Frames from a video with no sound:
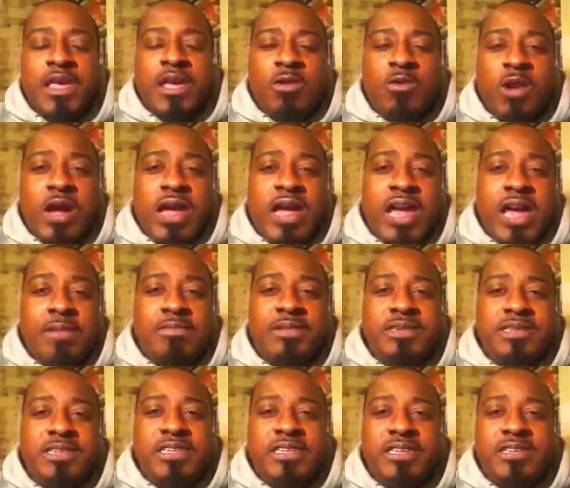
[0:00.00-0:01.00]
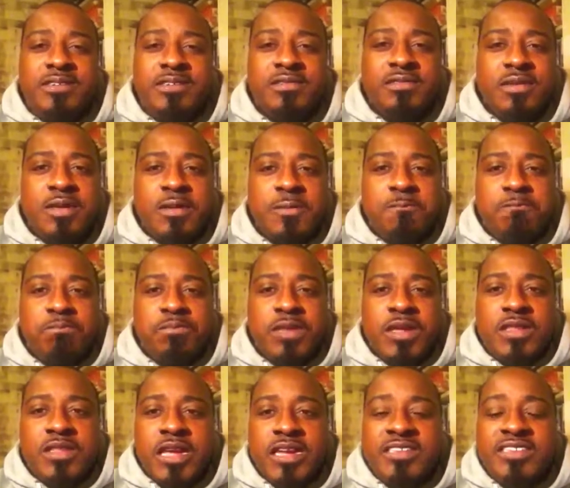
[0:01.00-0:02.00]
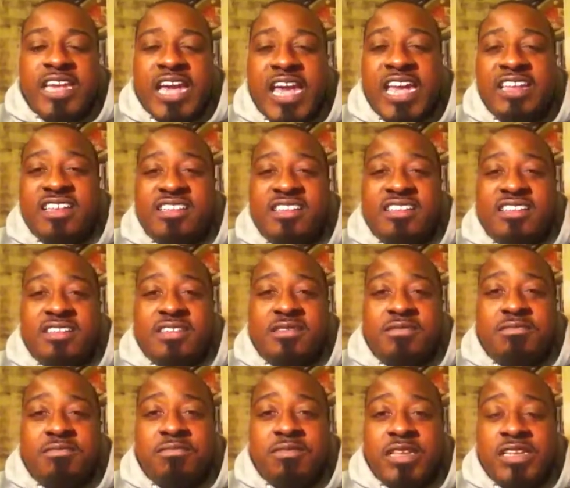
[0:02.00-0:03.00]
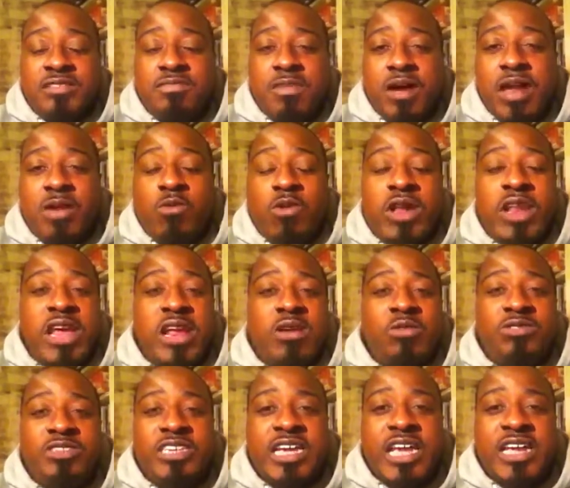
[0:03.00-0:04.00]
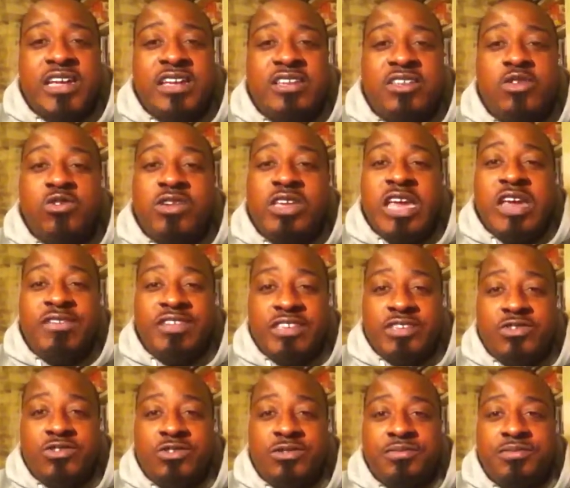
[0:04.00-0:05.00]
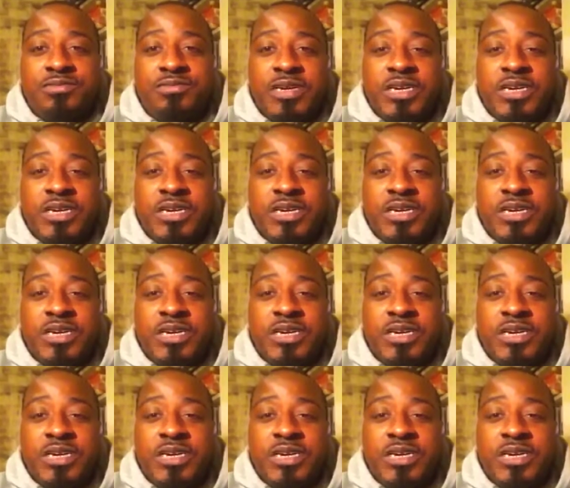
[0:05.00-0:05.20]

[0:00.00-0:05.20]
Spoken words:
And what happens is they take this money, well, they don't take it, you give it to them.